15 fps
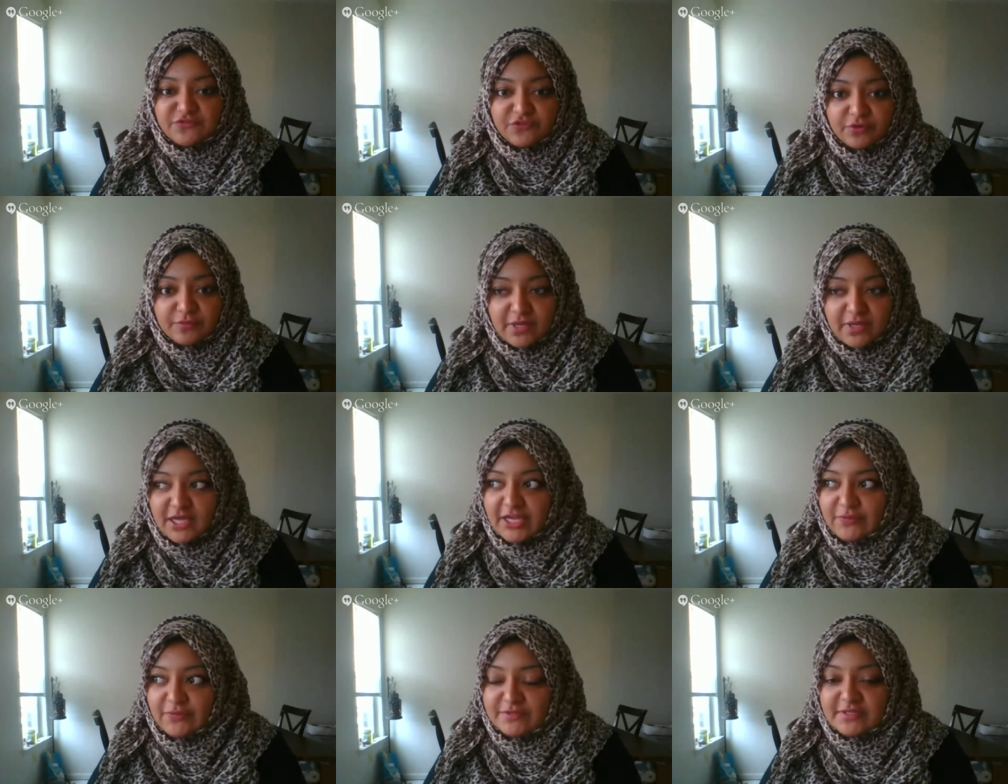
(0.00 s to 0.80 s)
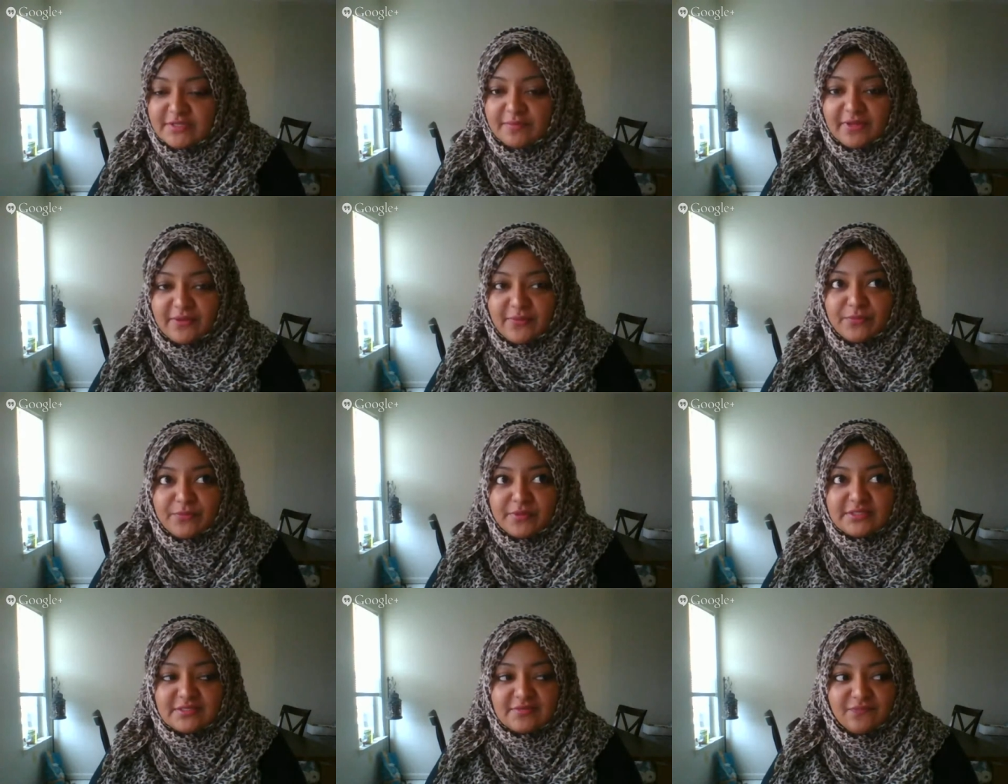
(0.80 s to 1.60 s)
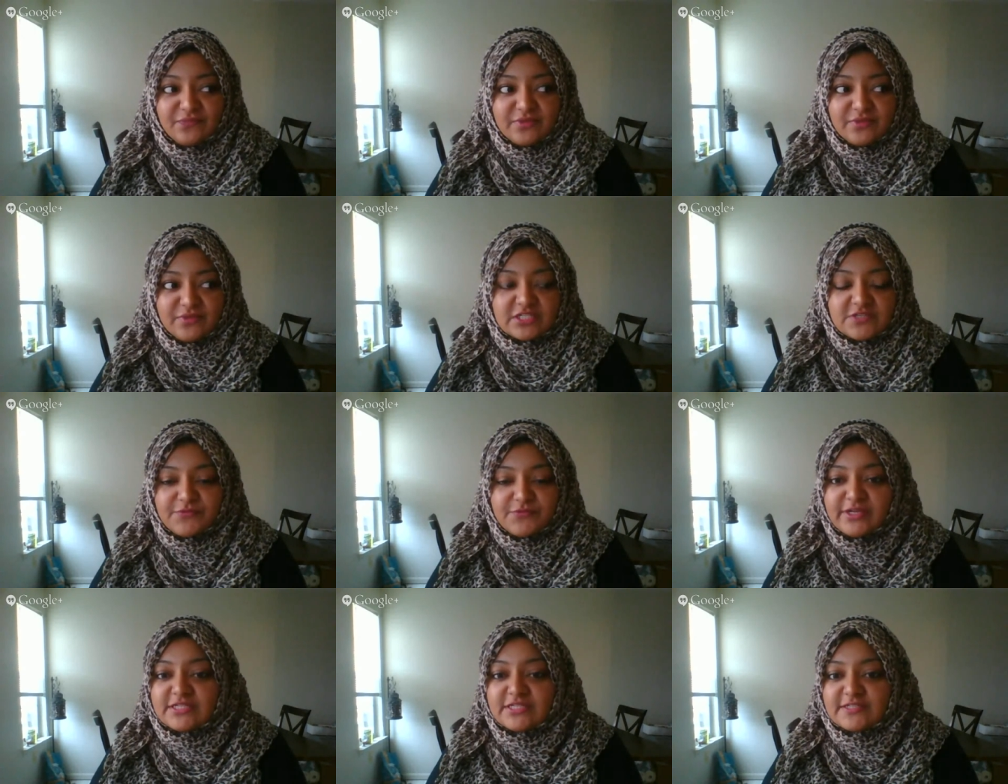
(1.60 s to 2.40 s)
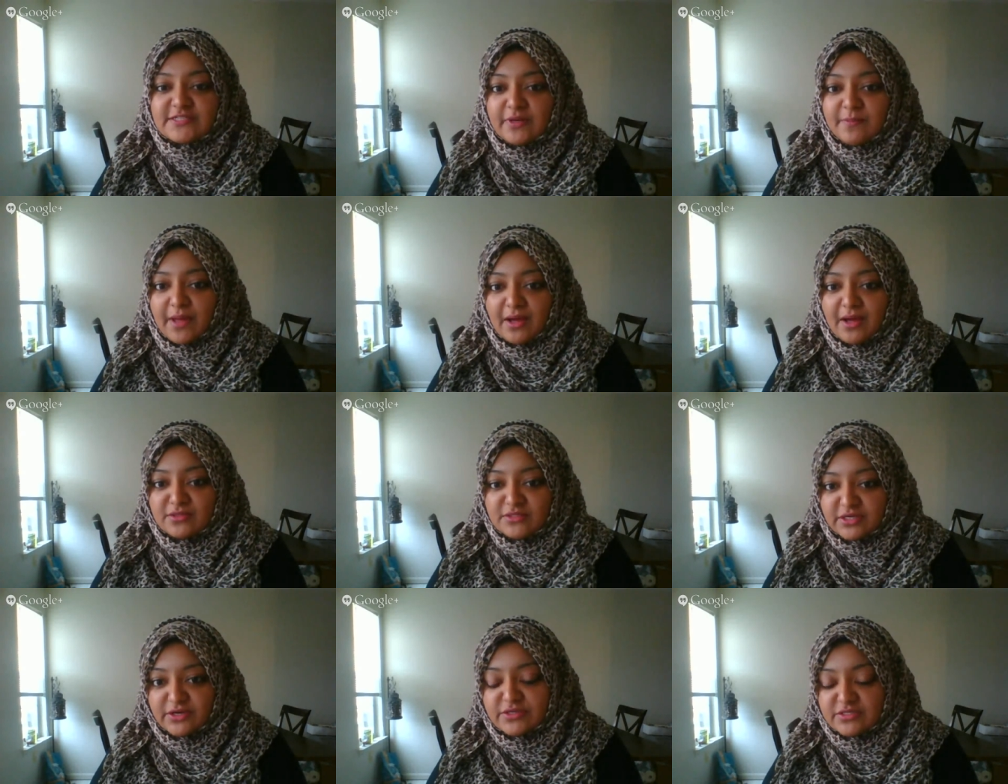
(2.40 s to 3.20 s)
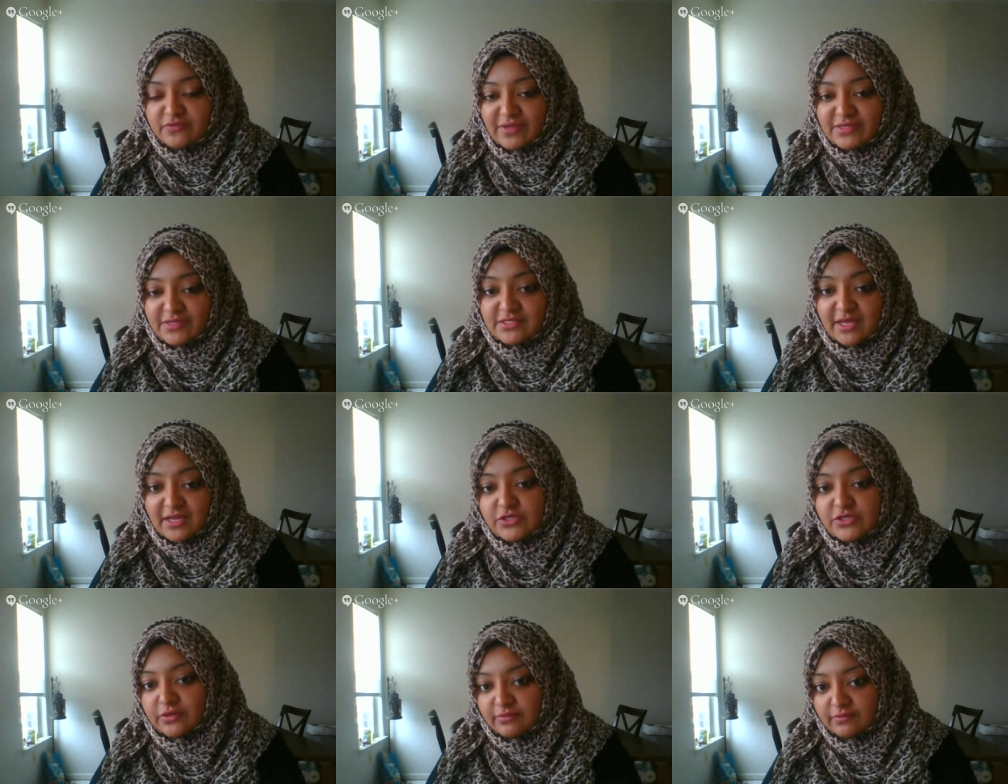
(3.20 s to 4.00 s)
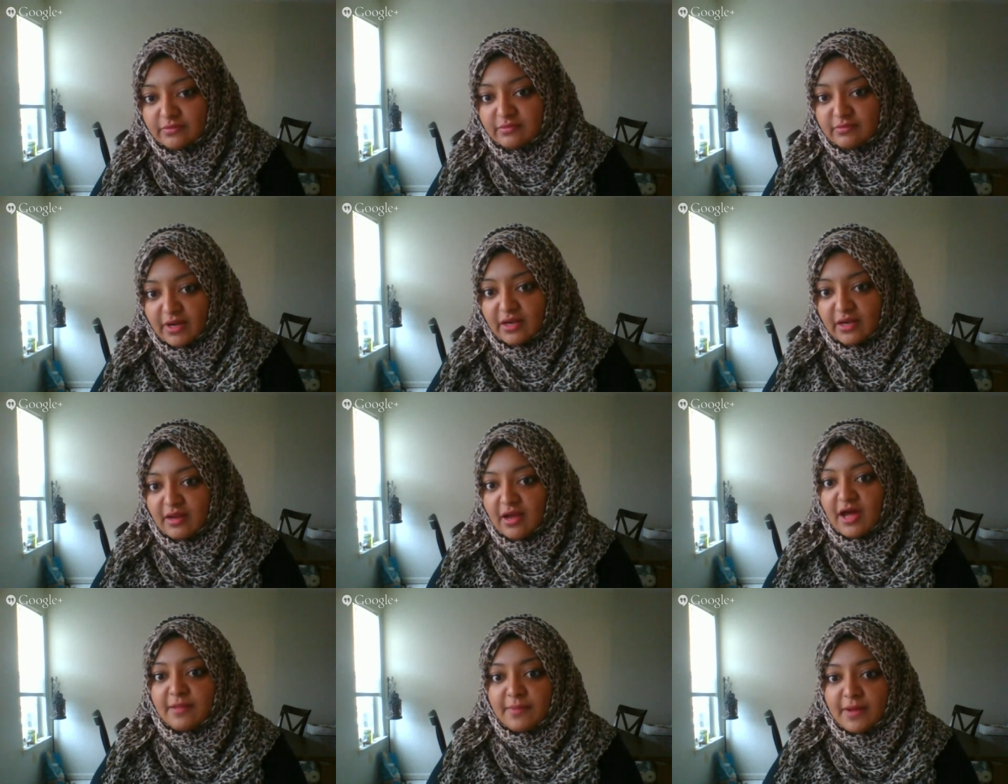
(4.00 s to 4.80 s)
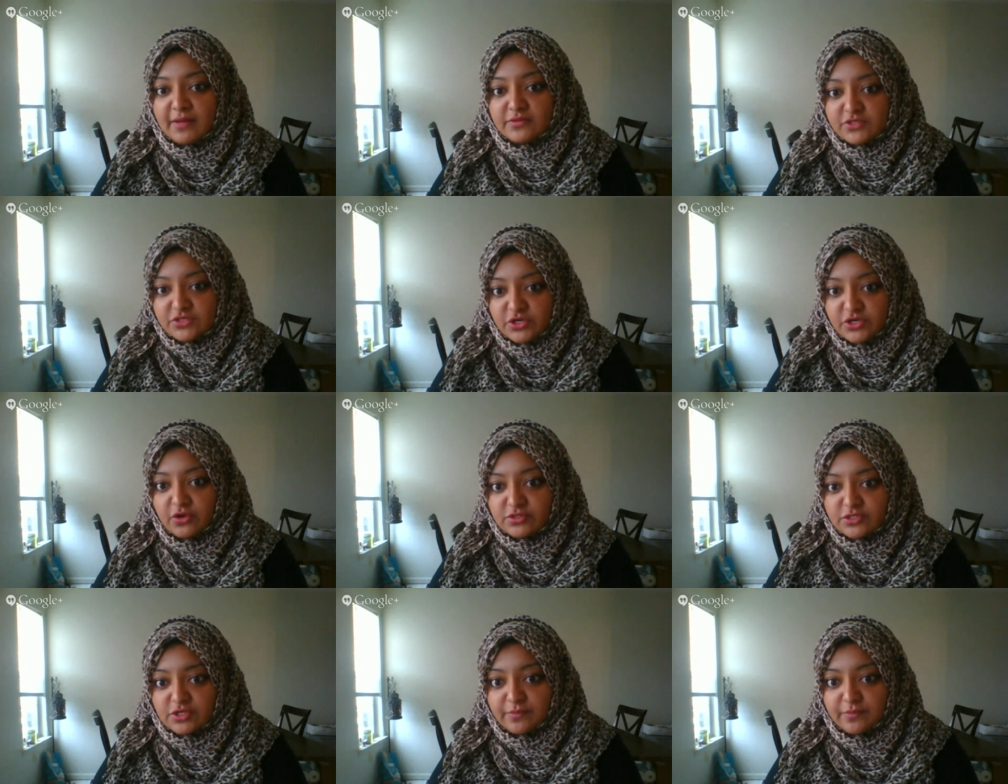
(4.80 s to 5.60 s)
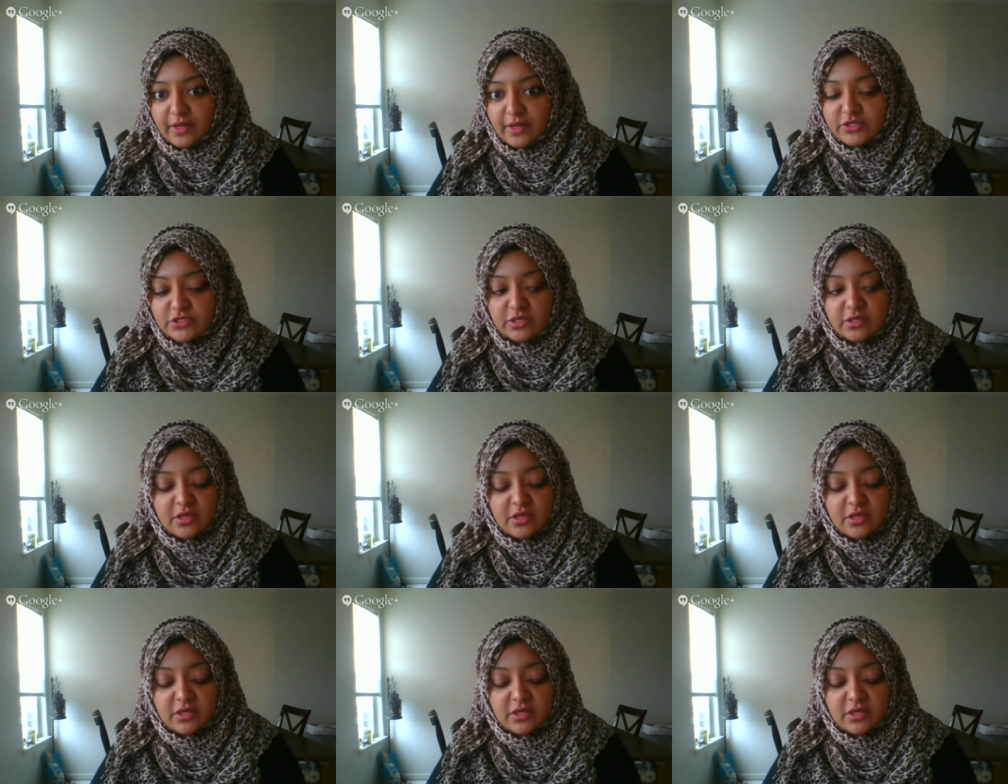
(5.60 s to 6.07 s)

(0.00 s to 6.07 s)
for me, this experience has been about Sarah's investigation, right? Not about the show so much.